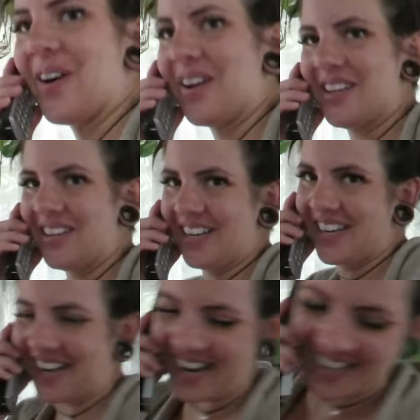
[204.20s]
call you
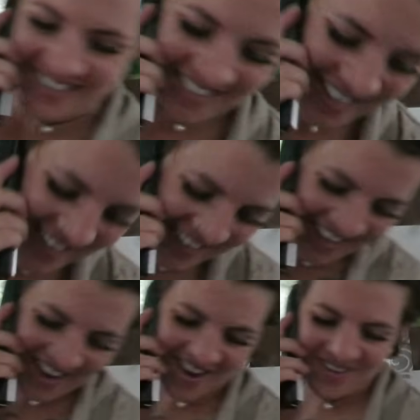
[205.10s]
guys.
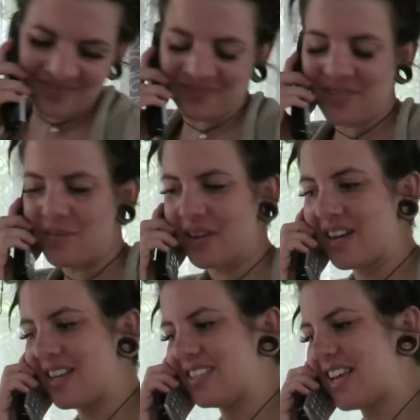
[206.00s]
Um,
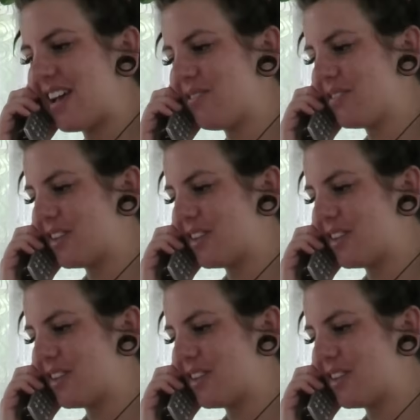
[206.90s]
because uh,